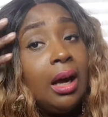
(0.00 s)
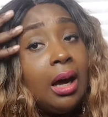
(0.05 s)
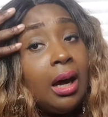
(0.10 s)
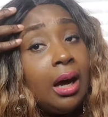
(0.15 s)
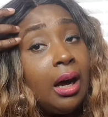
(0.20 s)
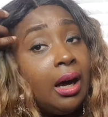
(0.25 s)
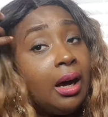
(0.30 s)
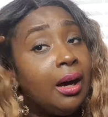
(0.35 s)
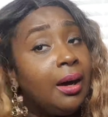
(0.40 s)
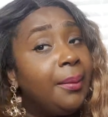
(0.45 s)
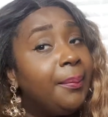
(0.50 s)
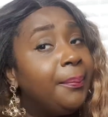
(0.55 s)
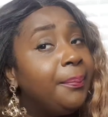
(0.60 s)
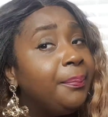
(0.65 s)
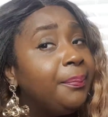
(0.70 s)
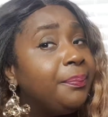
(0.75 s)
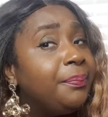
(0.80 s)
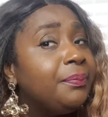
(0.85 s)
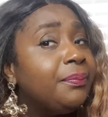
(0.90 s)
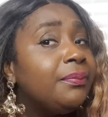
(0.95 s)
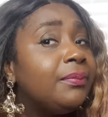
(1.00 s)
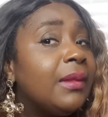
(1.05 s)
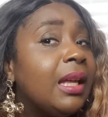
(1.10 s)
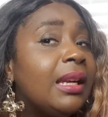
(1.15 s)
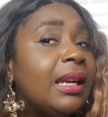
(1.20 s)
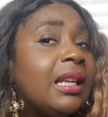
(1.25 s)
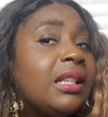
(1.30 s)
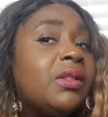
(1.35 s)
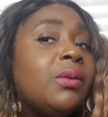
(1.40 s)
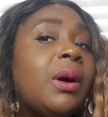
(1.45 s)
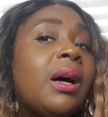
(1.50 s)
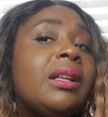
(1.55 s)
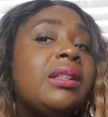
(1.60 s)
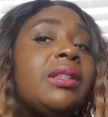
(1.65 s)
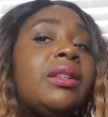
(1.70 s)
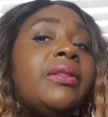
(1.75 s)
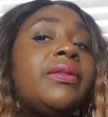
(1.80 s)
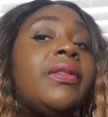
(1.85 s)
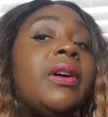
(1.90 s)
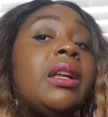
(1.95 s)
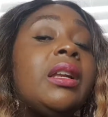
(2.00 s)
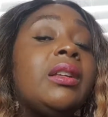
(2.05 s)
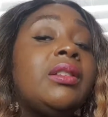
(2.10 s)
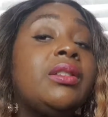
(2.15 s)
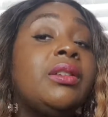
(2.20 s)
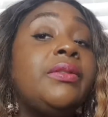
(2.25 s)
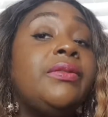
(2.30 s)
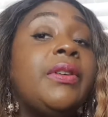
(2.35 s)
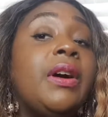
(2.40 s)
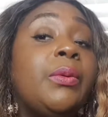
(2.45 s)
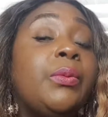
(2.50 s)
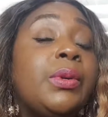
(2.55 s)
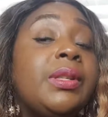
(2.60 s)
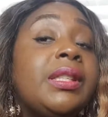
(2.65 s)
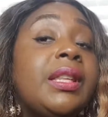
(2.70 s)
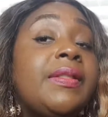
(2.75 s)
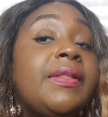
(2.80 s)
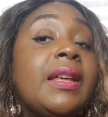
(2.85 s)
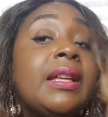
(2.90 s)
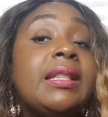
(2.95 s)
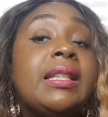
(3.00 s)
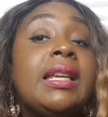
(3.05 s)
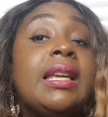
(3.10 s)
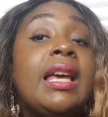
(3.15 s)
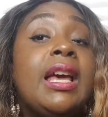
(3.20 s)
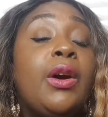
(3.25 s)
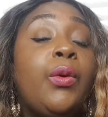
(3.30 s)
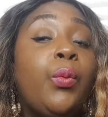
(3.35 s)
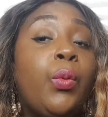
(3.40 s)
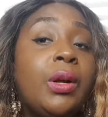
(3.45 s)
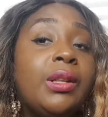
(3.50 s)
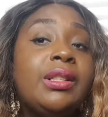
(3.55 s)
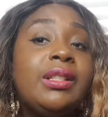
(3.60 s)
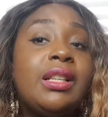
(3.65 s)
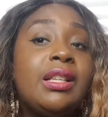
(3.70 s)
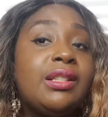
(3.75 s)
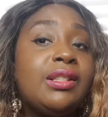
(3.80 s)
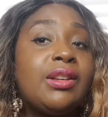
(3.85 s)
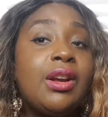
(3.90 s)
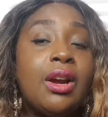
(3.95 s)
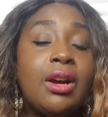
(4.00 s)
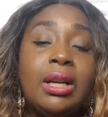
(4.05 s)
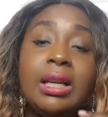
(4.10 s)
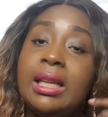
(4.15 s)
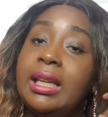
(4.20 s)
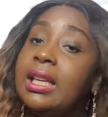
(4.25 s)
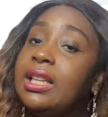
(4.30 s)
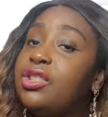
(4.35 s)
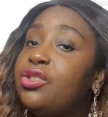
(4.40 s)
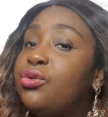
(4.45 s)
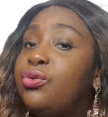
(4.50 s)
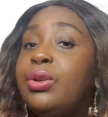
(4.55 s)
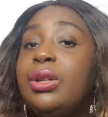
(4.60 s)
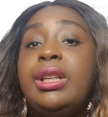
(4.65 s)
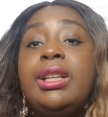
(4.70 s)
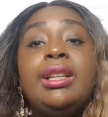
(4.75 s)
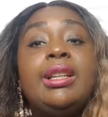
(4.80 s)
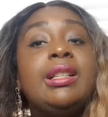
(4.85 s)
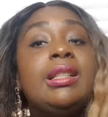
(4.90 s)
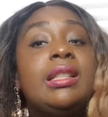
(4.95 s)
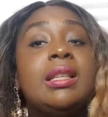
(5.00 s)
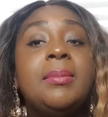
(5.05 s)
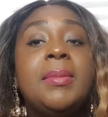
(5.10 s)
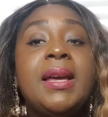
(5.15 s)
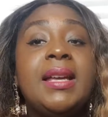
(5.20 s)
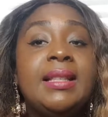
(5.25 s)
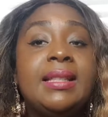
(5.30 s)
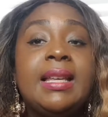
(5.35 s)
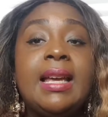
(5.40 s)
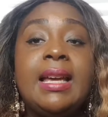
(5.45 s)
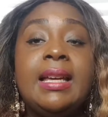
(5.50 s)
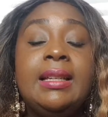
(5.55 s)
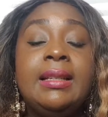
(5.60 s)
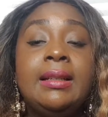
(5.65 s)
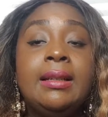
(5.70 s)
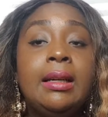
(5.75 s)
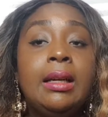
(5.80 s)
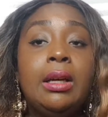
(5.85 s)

Um, and that's what I do find. I do find with synthetic hair, once it's curly, it's really good to maintain.